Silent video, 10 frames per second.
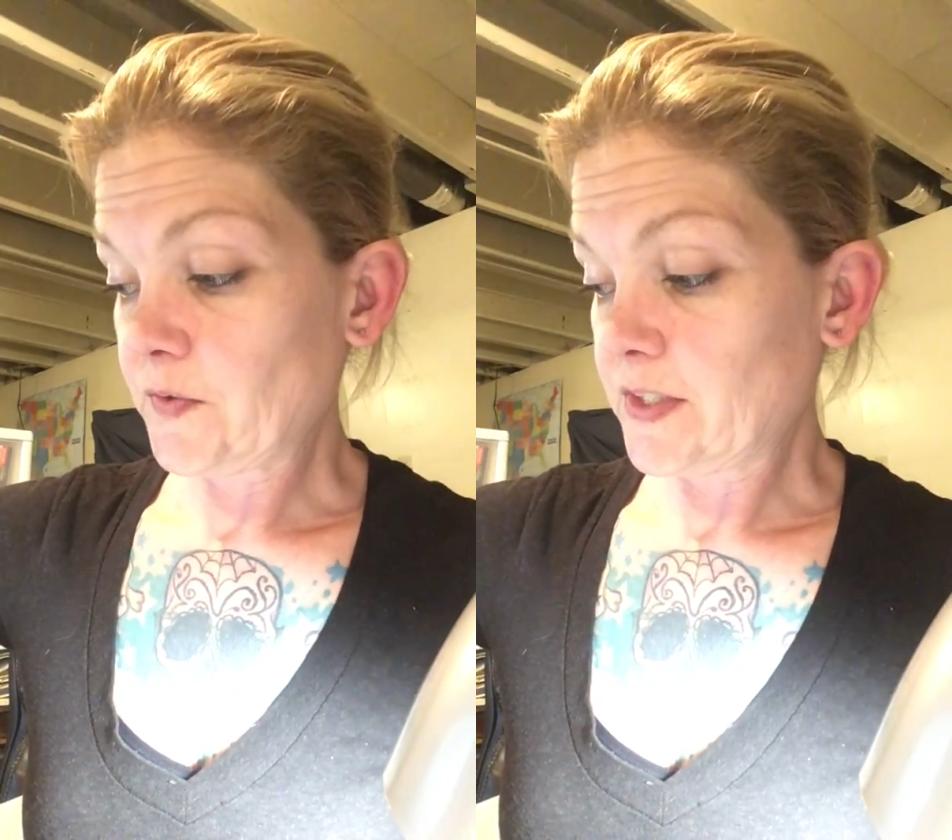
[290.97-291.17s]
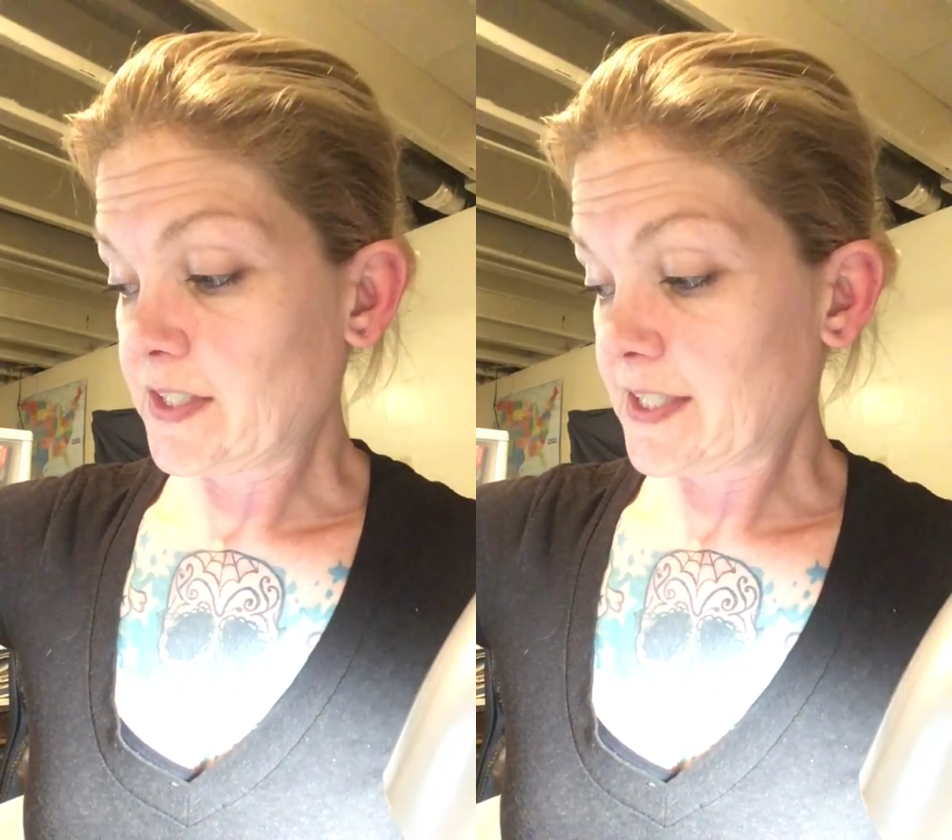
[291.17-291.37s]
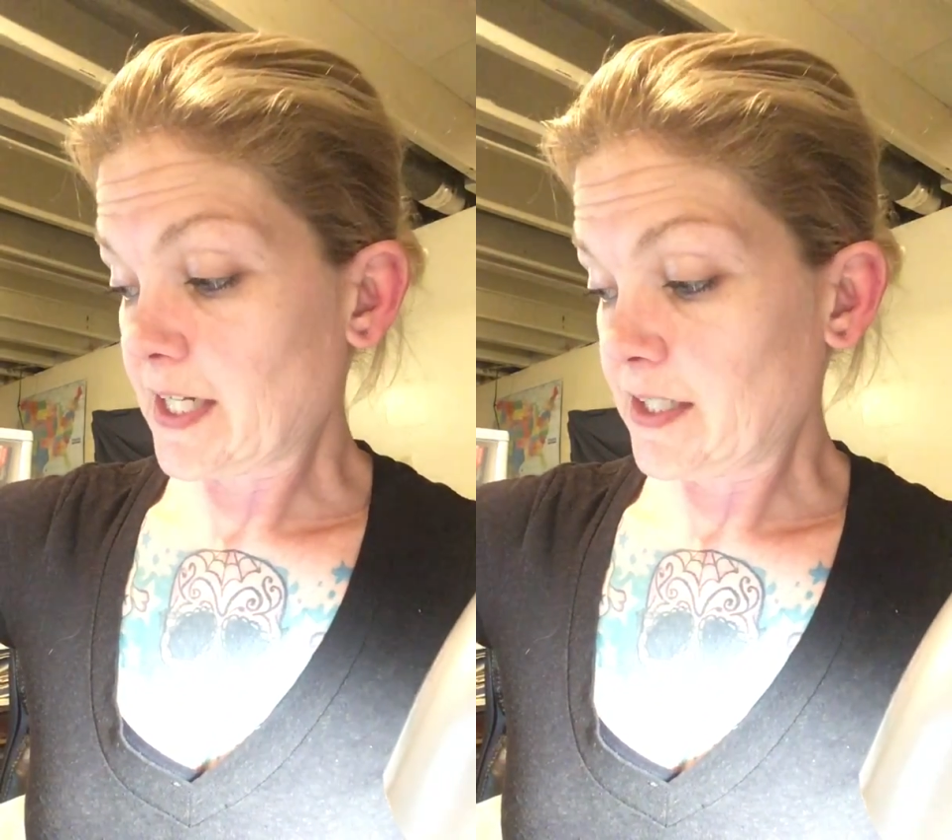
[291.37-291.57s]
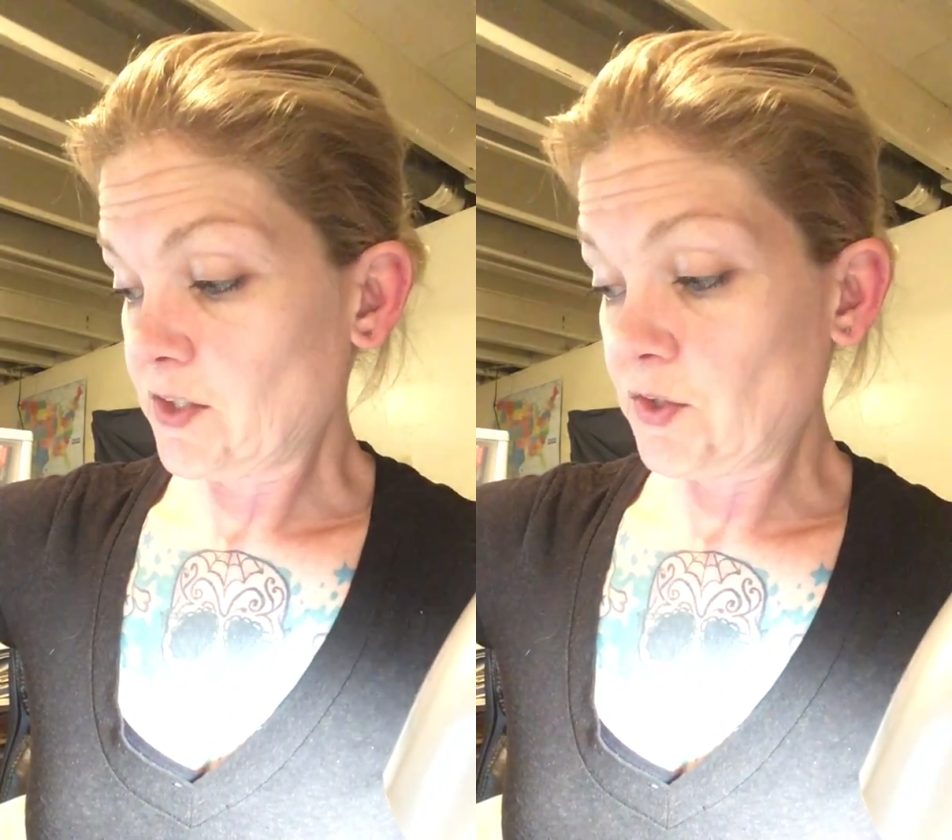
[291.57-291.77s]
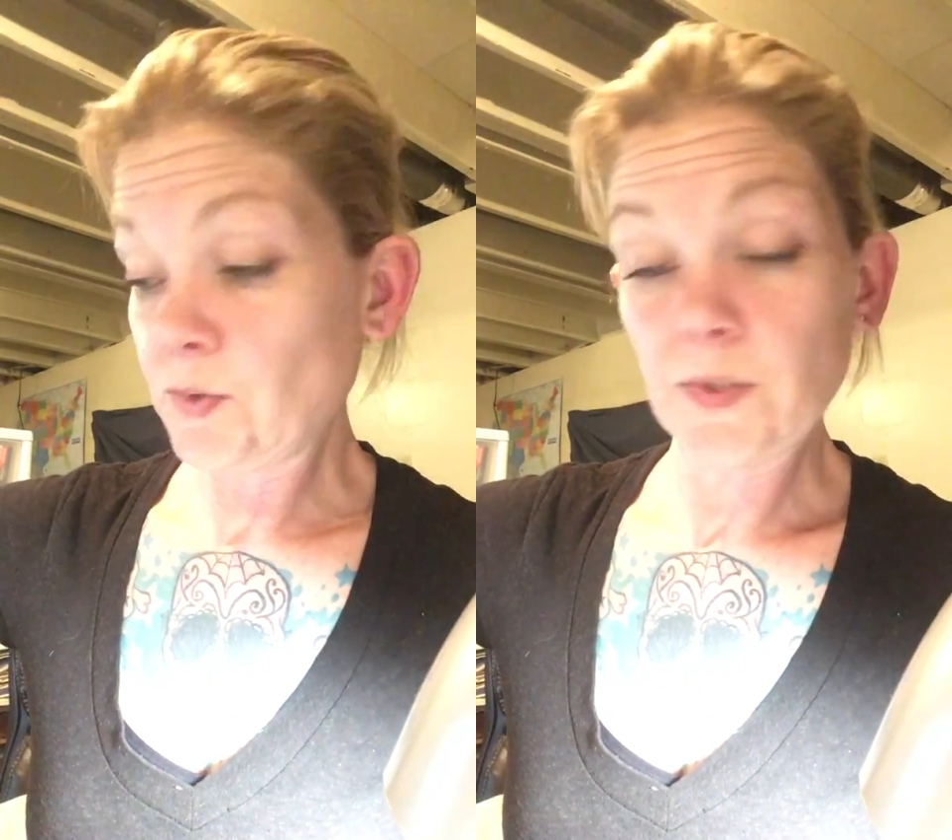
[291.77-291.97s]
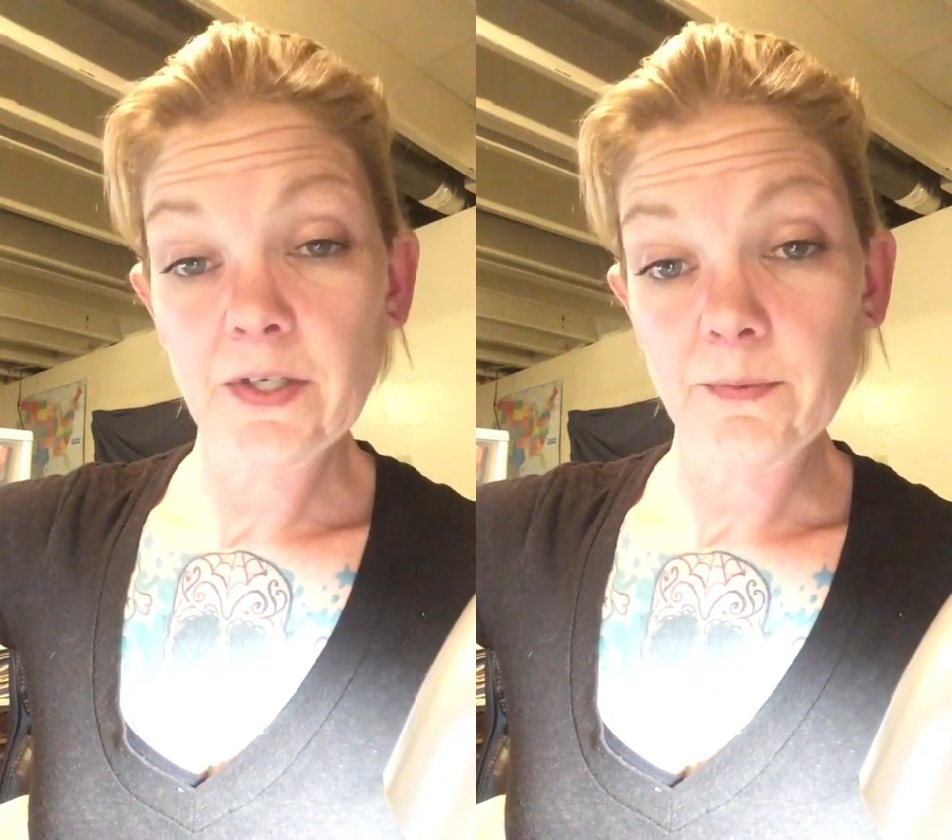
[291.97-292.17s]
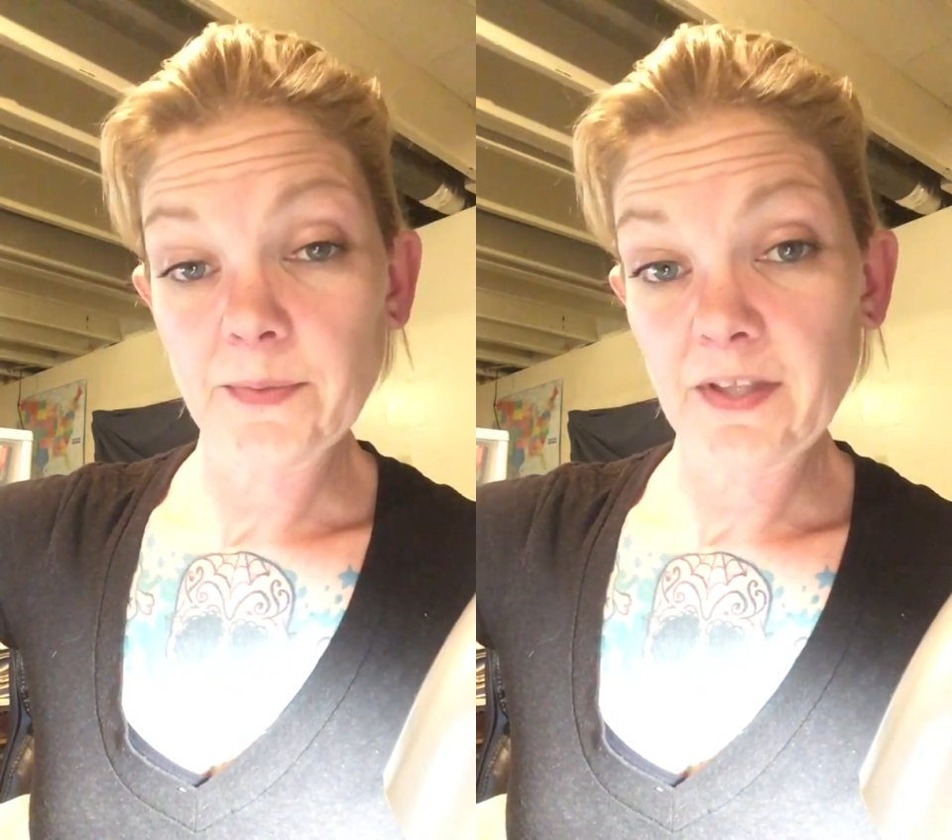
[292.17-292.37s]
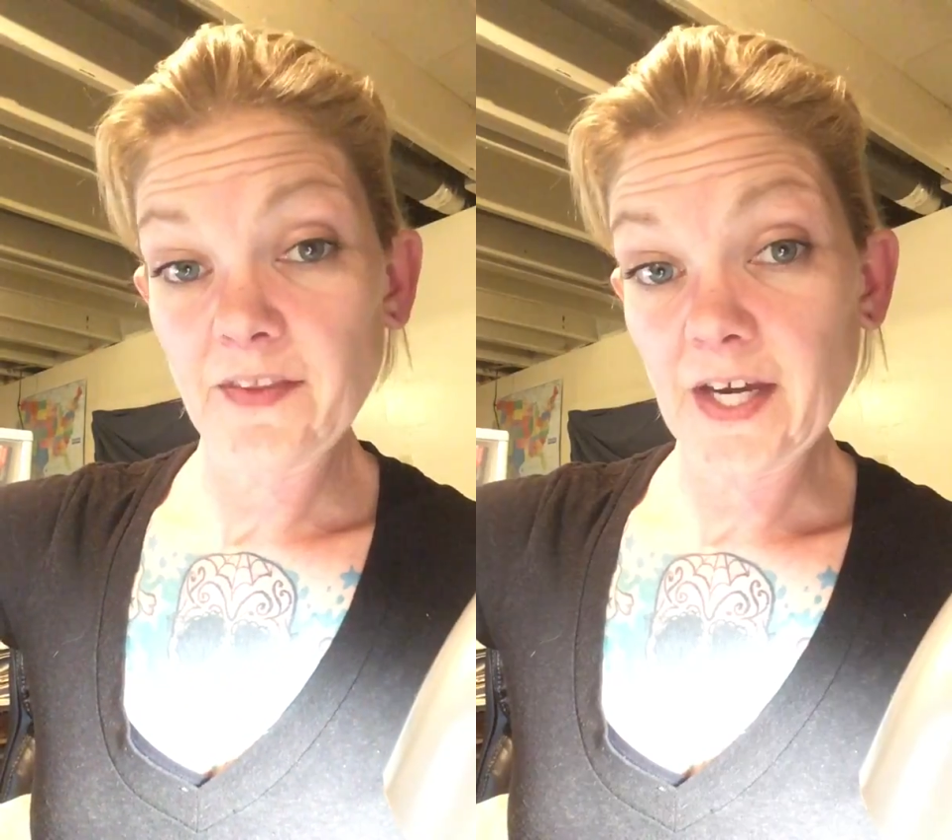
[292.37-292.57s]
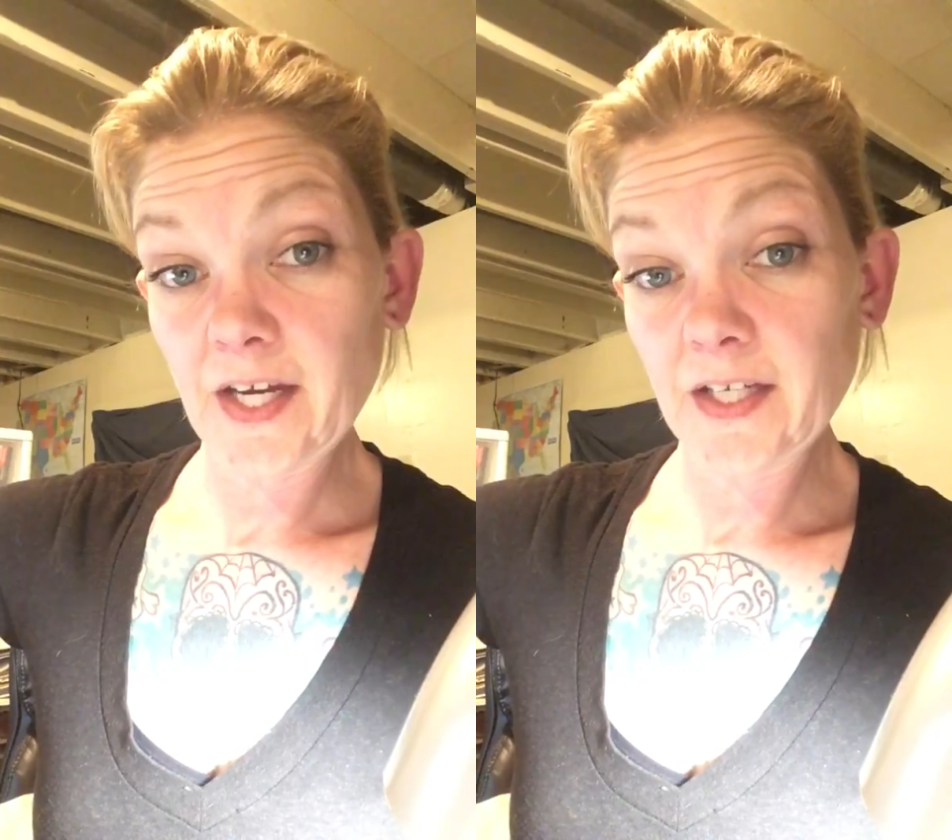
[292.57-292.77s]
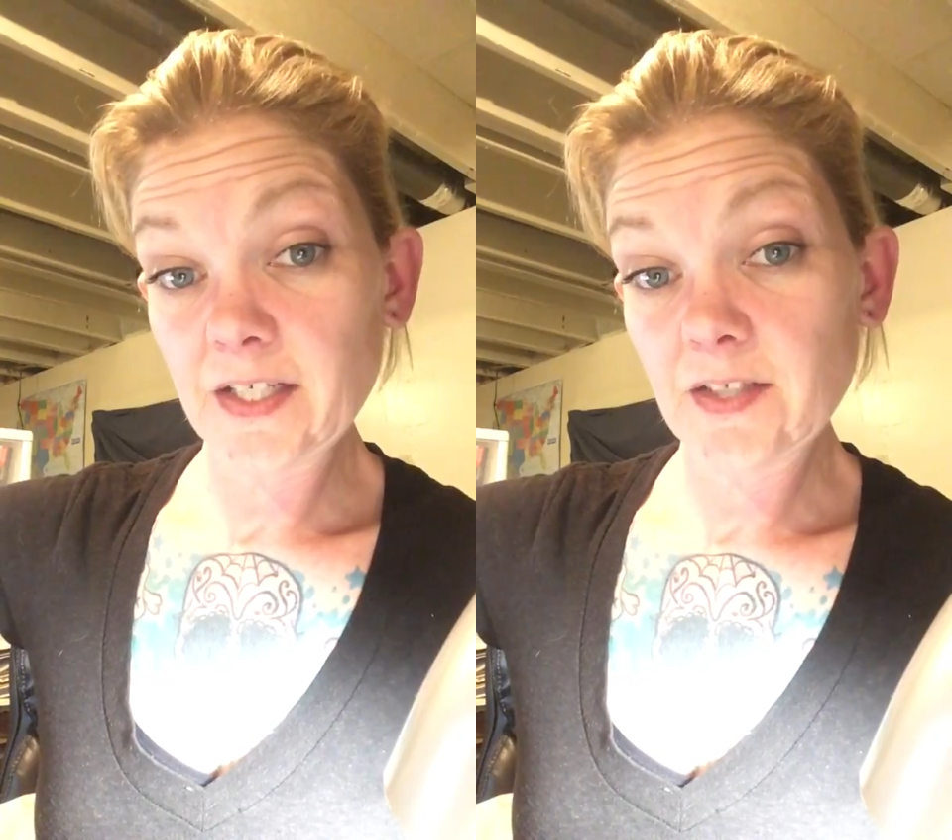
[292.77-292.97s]
decided to tell me
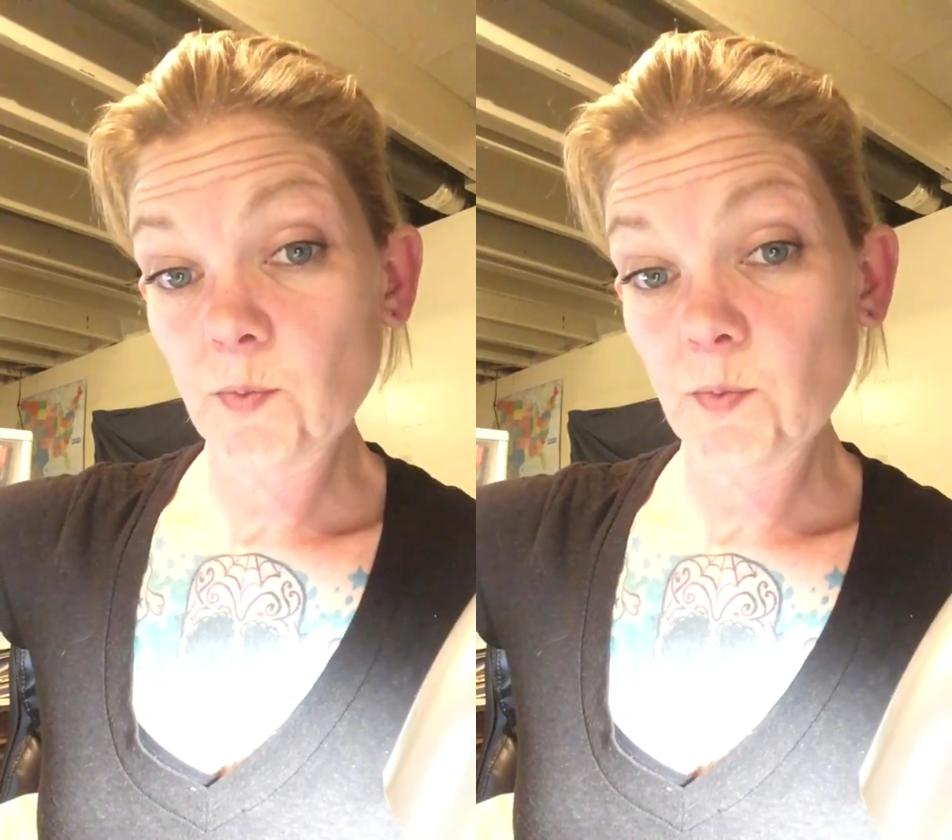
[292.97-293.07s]
that